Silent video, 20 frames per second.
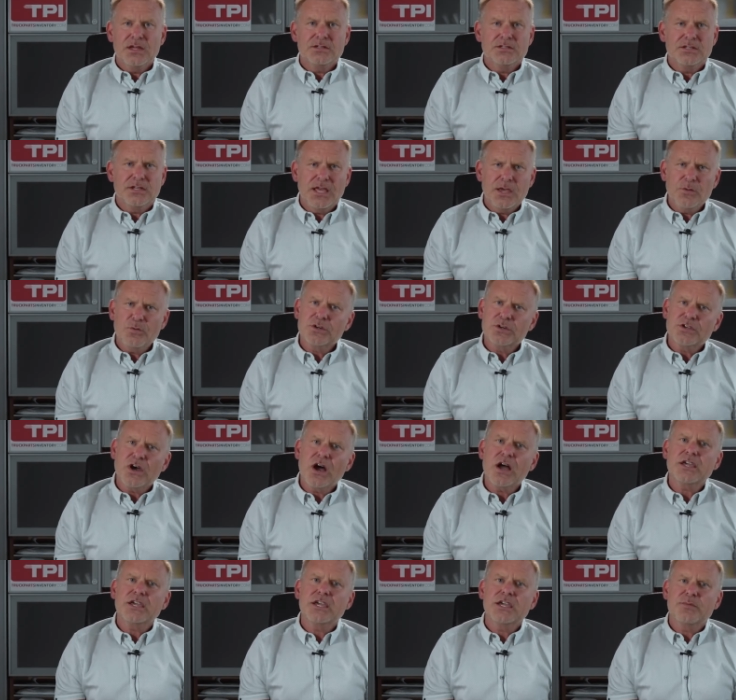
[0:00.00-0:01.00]
Today we're
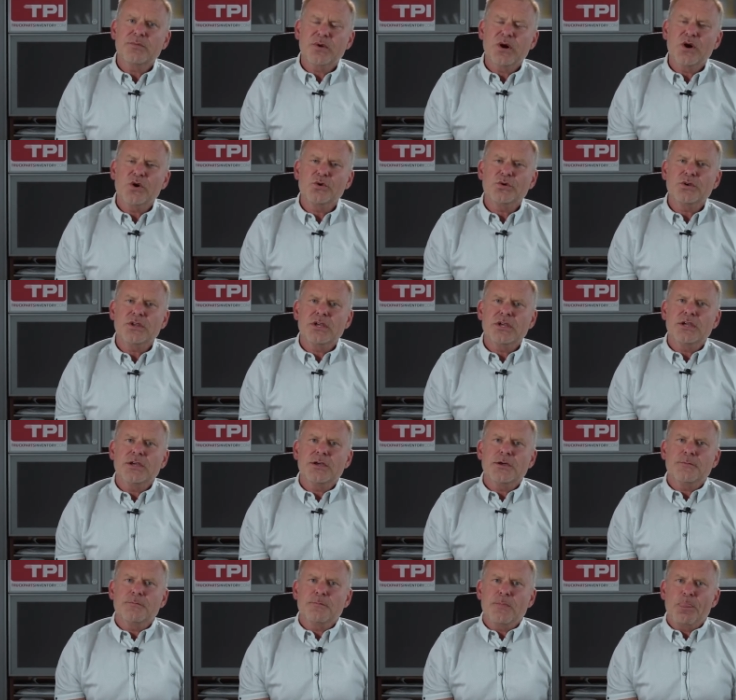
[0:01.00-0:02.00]
talking about
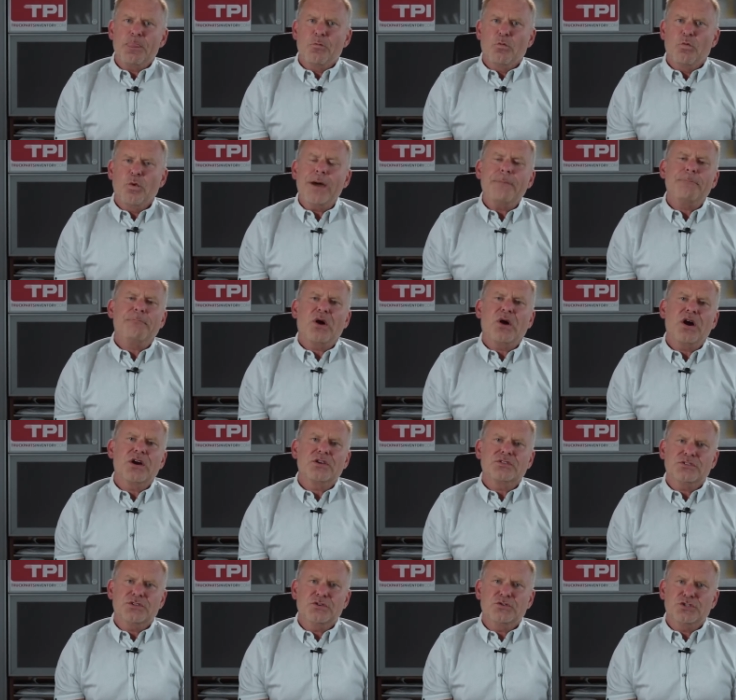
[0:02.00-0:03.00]
what
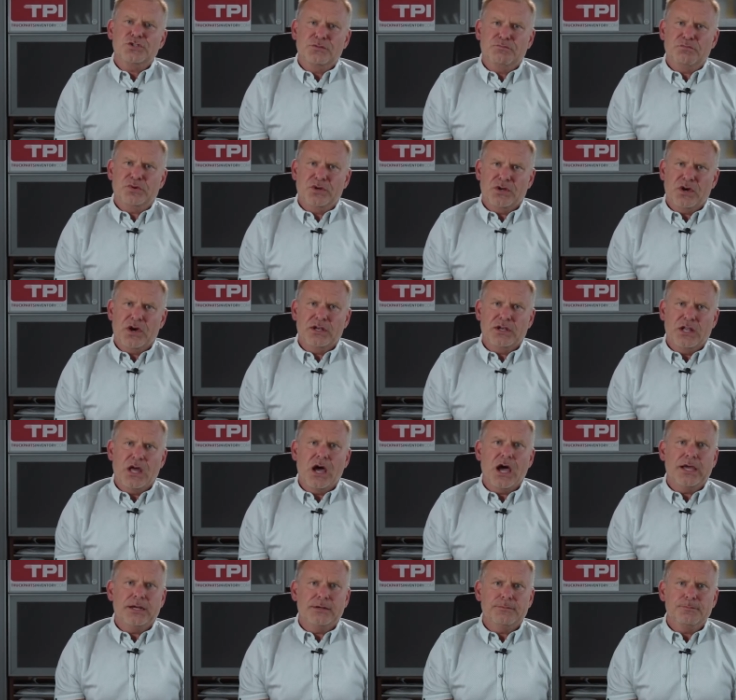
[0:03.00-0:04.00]
parts you should put
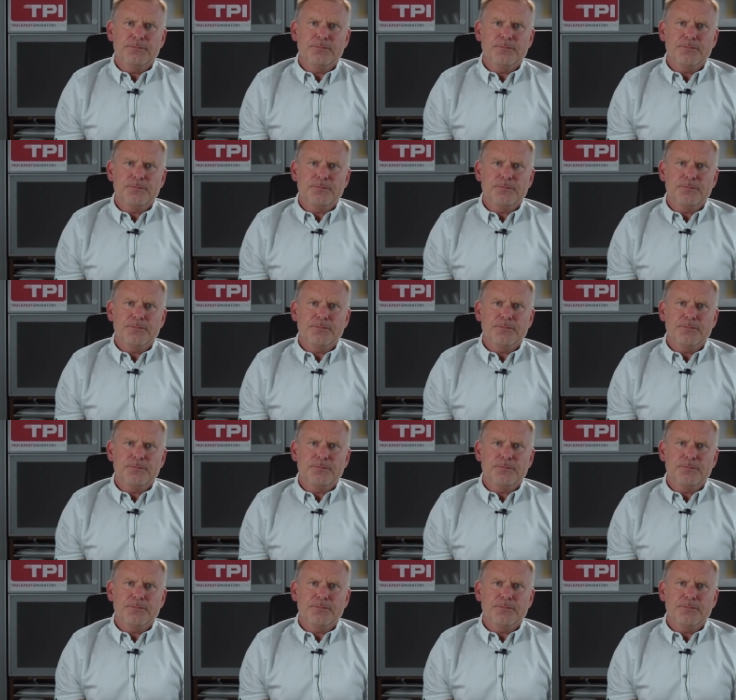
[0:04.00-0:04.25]
online.